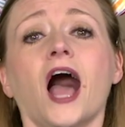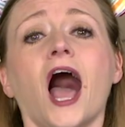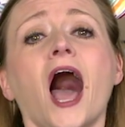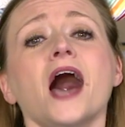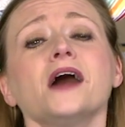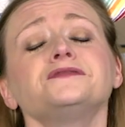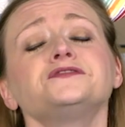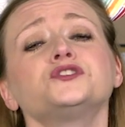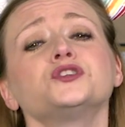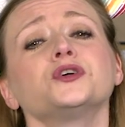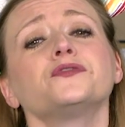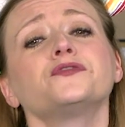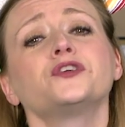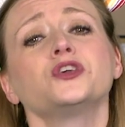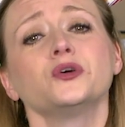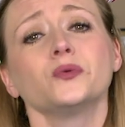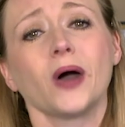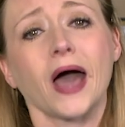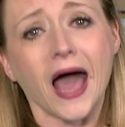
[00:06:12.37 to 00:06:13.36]
After a
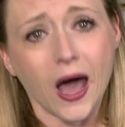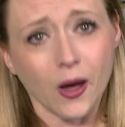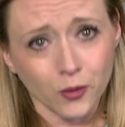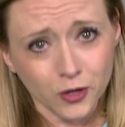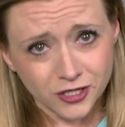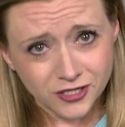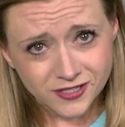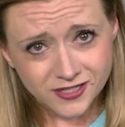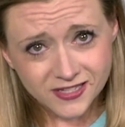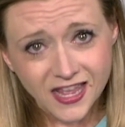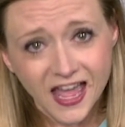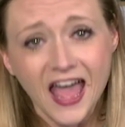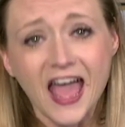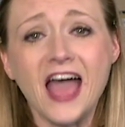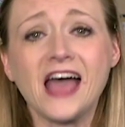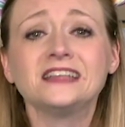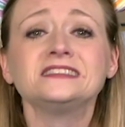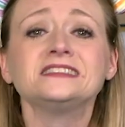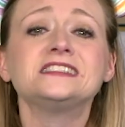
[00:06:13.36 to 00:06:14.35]
few hours
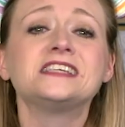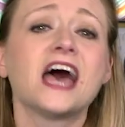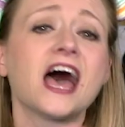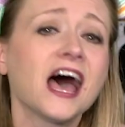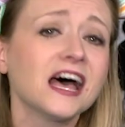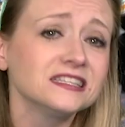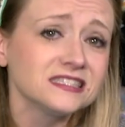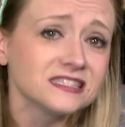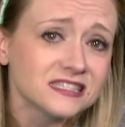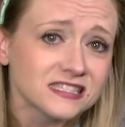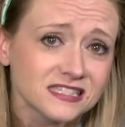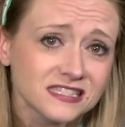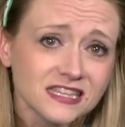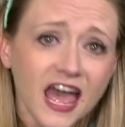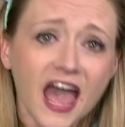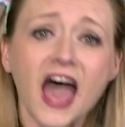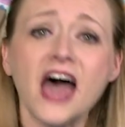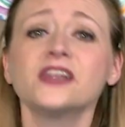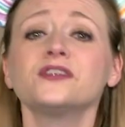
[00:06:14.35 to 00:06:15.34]
and tests
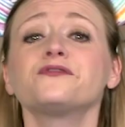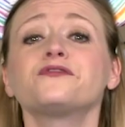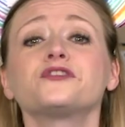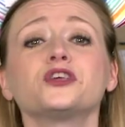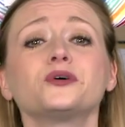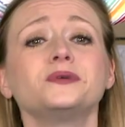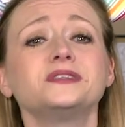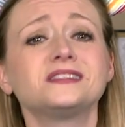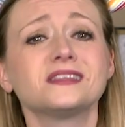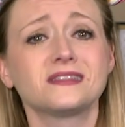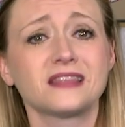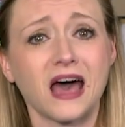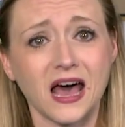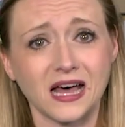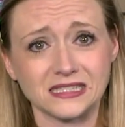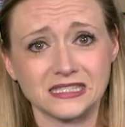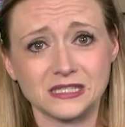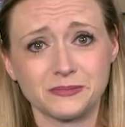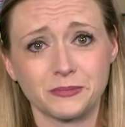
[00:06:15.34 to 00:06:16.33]
and fluids at the
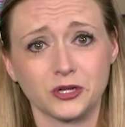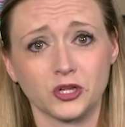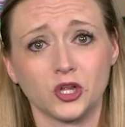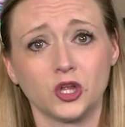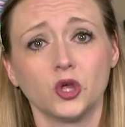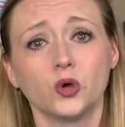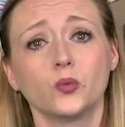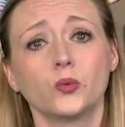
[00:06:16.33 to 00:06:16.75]
hospital,